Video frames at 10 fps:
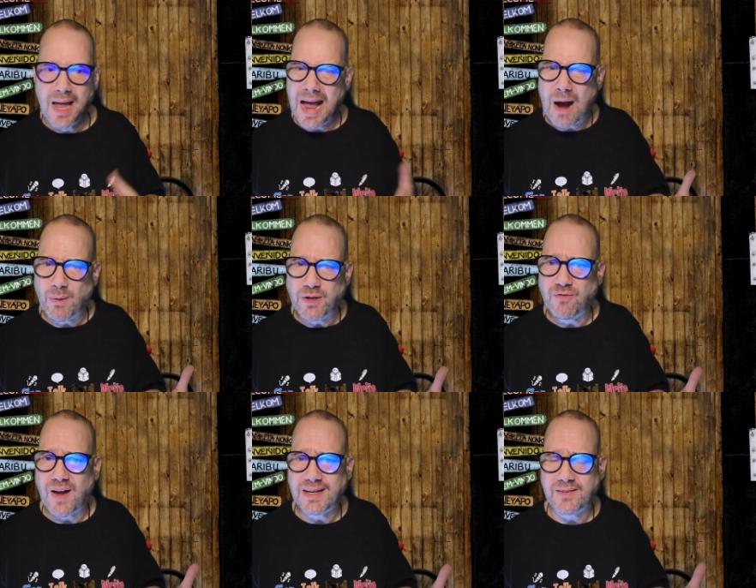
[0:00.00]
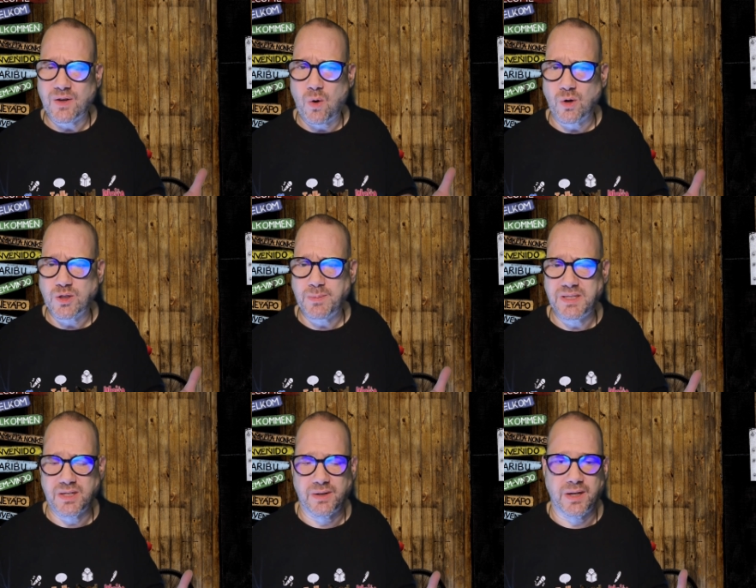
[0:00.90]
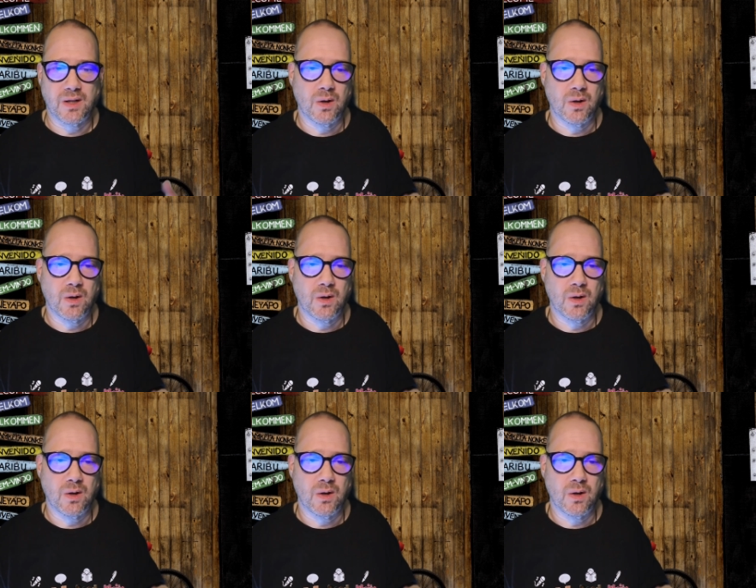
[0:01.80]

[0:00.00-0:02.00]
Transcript: How are you finding the course material?